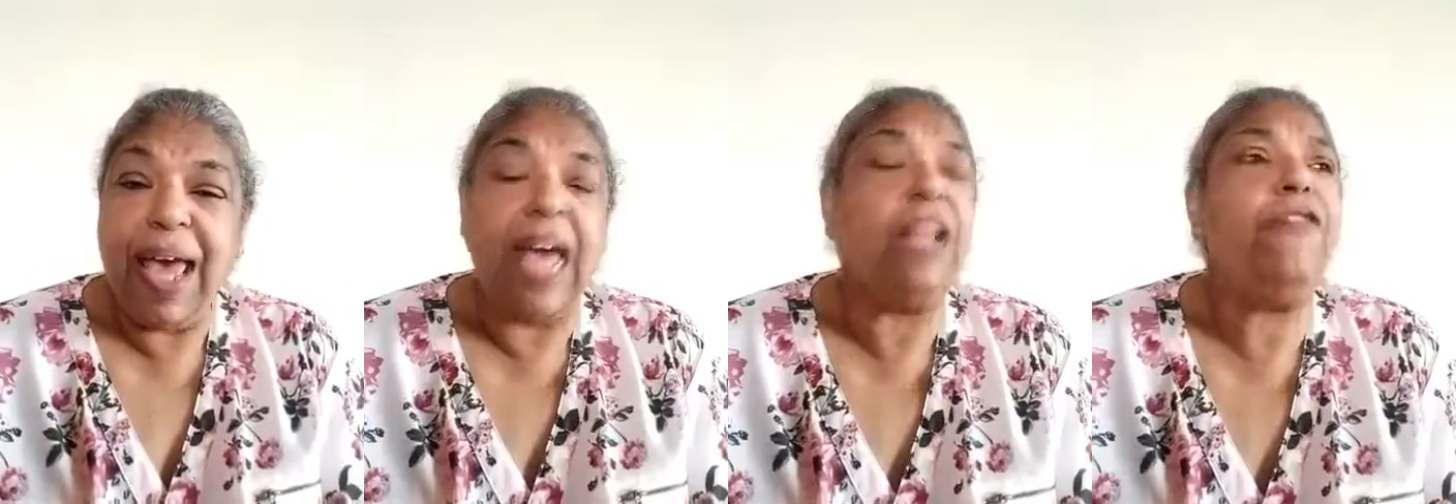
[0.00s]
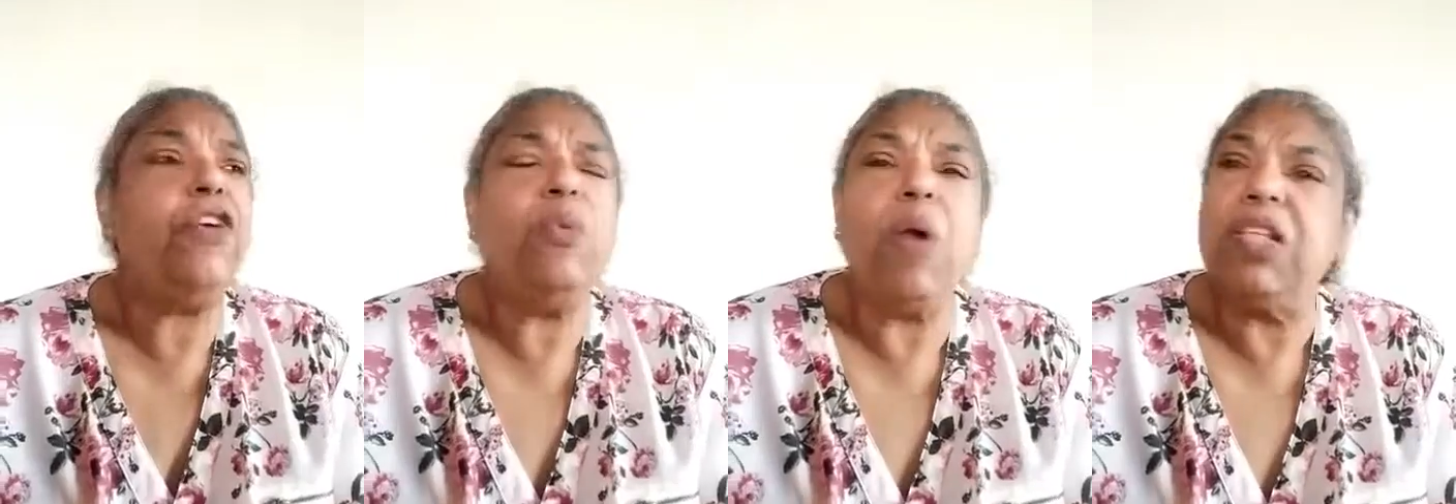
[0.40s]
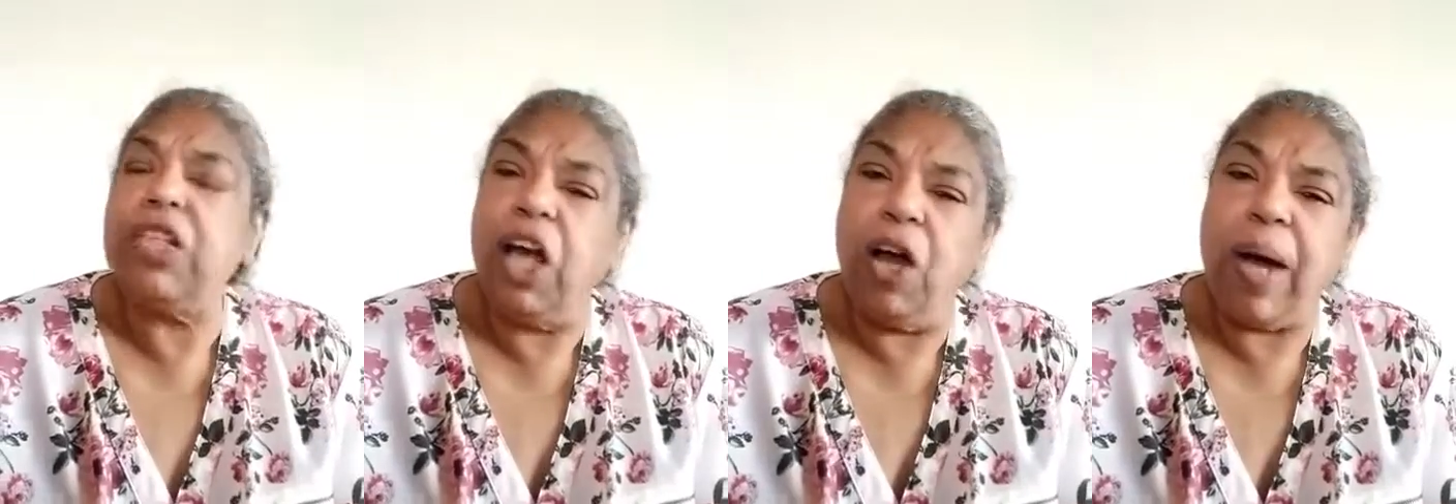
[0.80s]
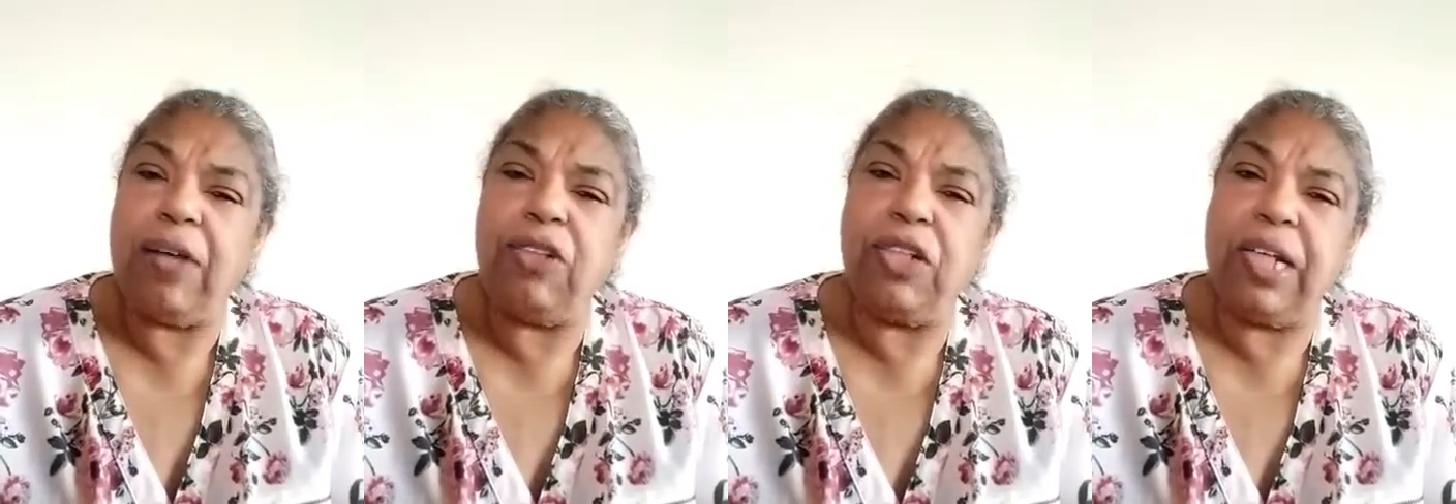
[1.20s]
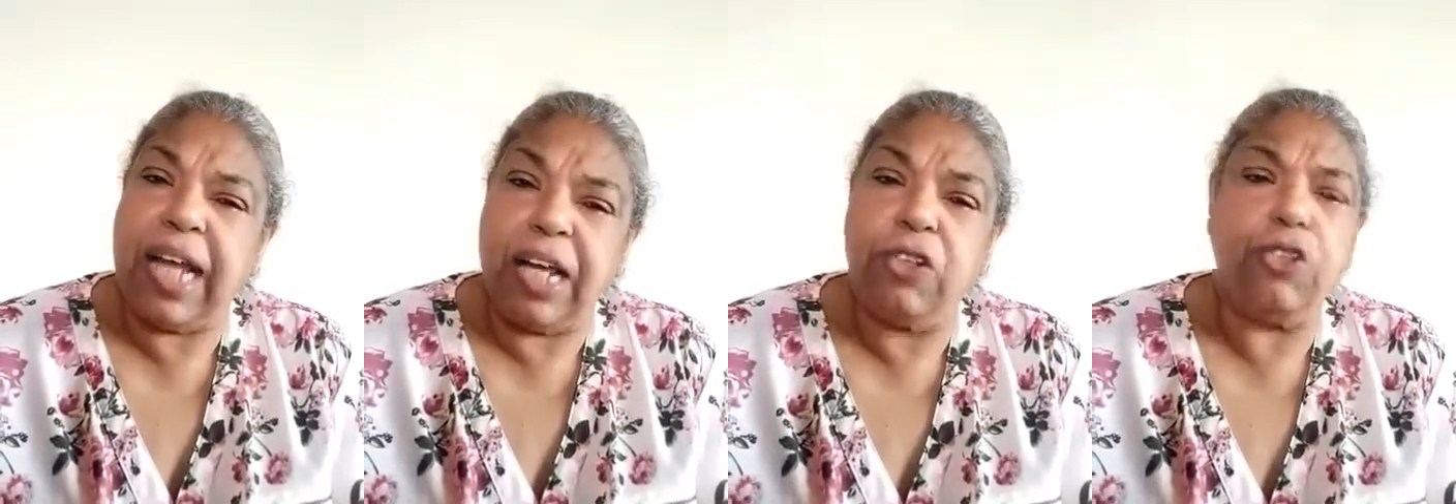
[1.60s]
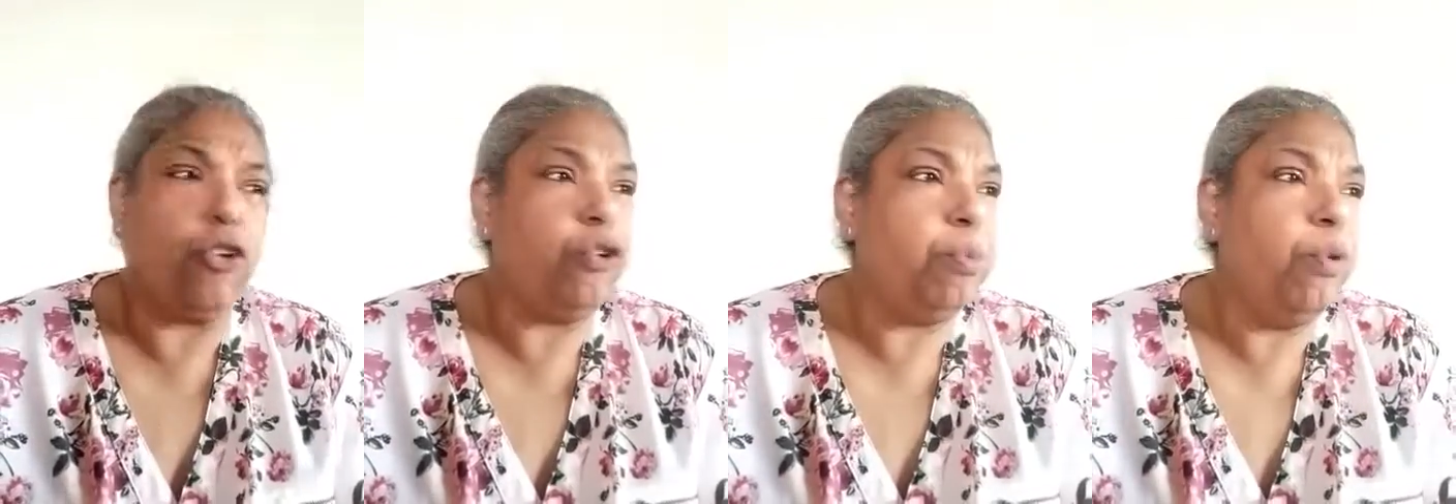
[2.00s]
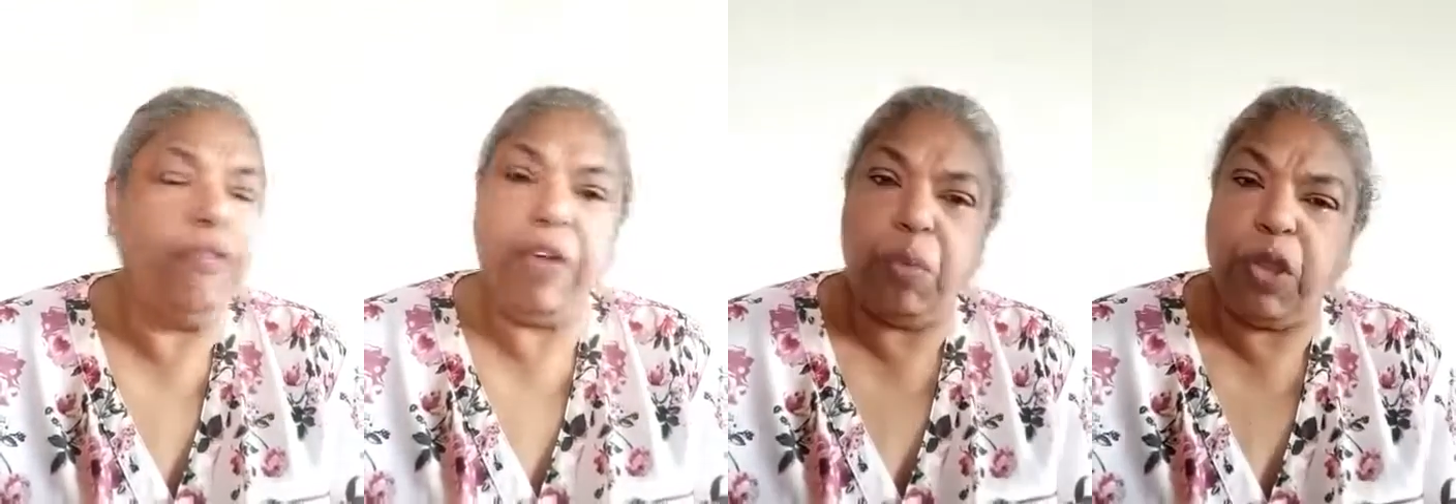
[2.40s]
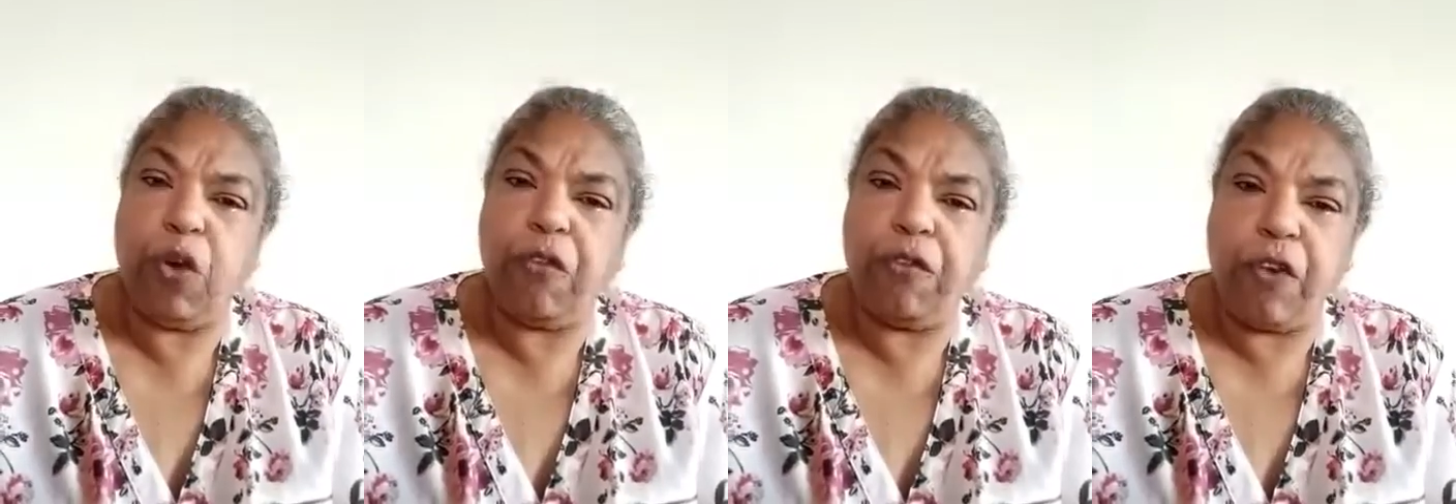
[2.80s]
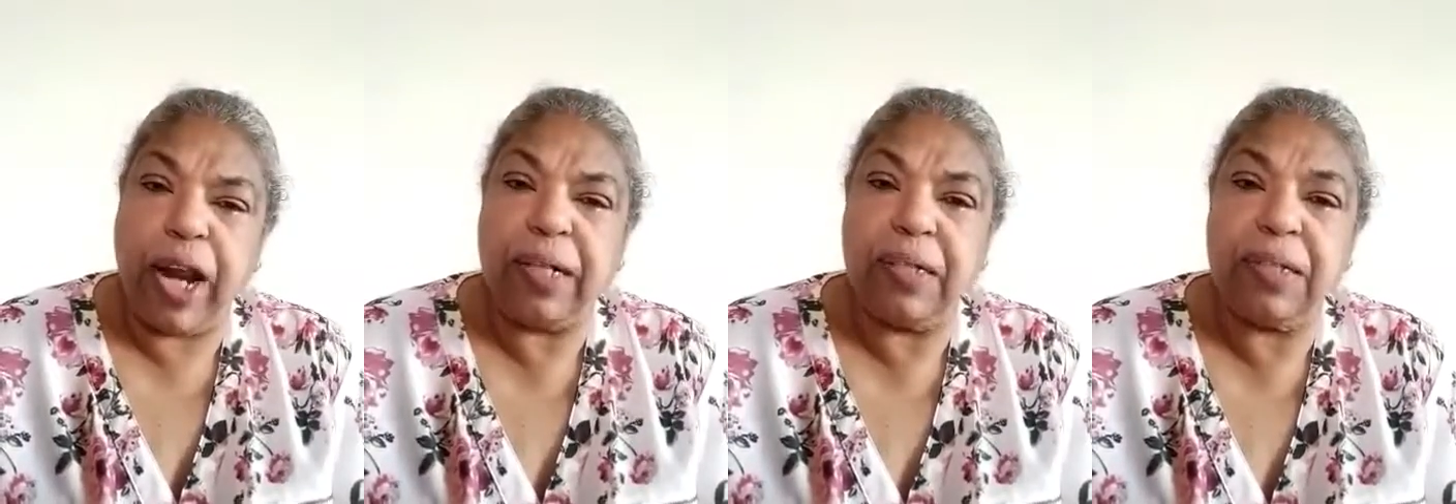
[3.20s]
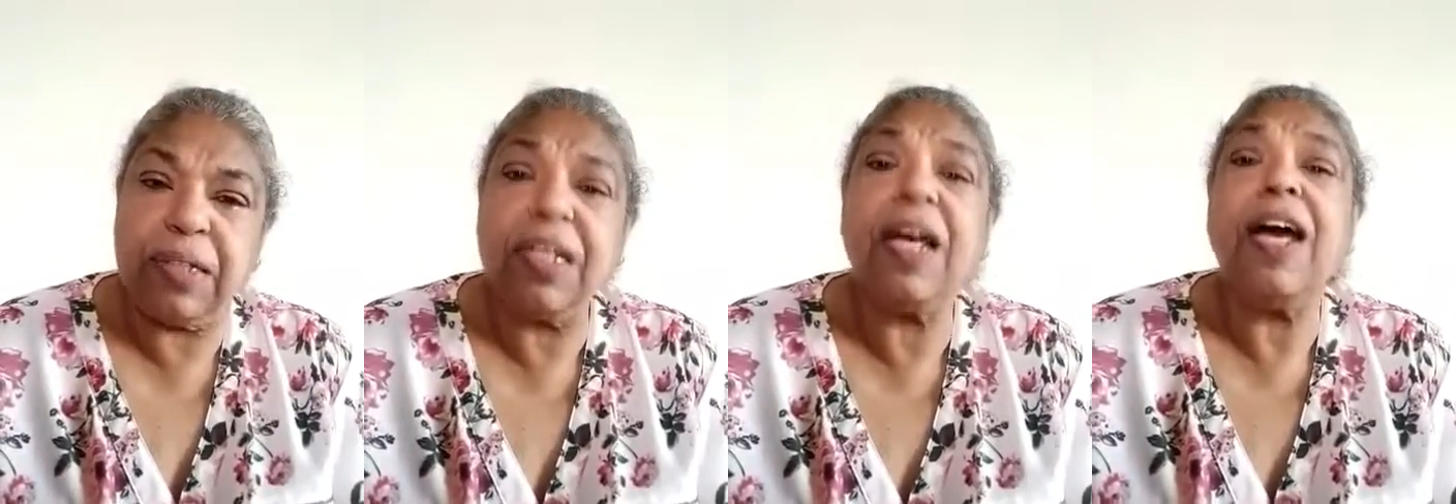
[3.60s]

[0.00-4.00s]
And if you want to go out to lunch or a movie with your friends,